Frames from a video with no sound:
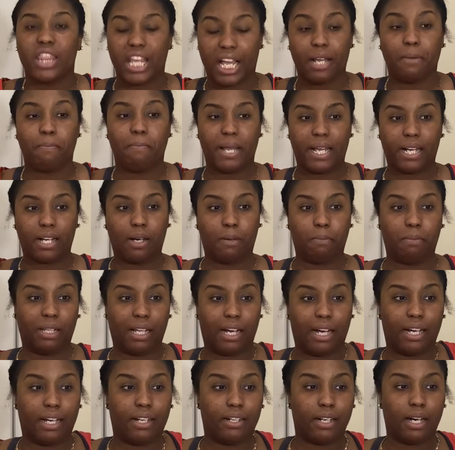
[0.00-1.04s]
makeup
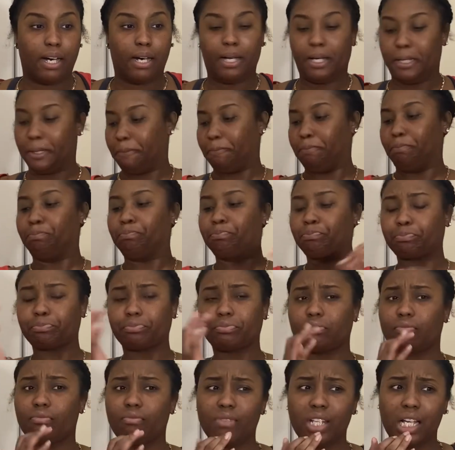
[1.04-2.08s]
line. And
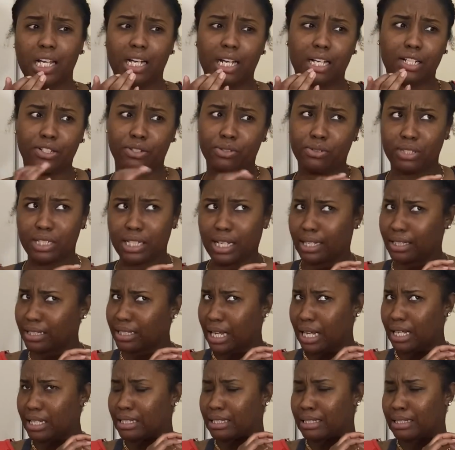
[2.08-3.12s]
I do think
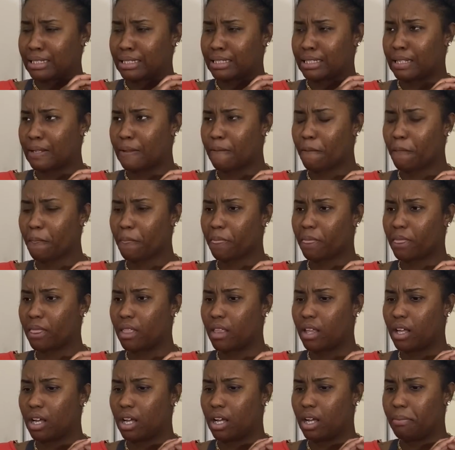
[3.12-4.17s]
that's
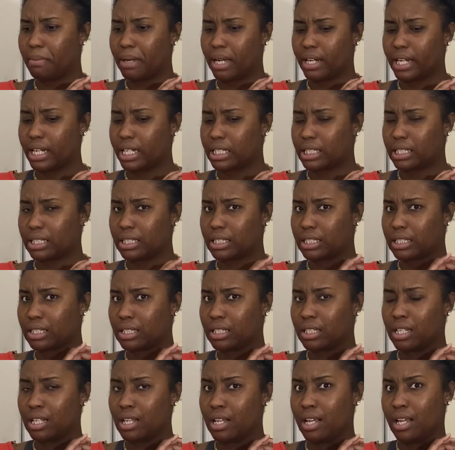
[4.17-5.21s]
about it.
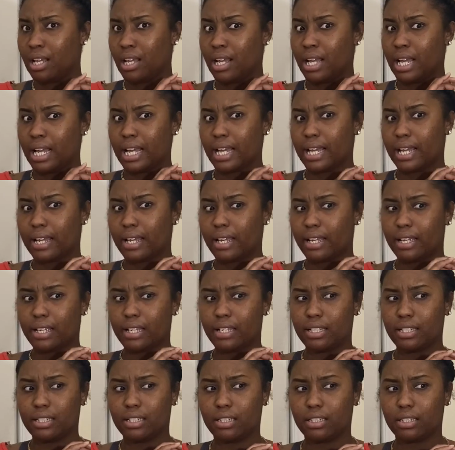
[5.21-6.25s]

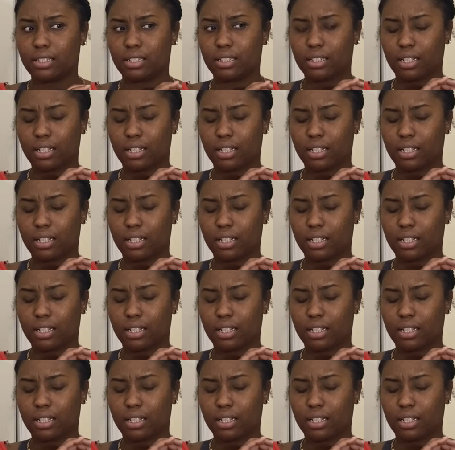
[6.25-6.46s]
And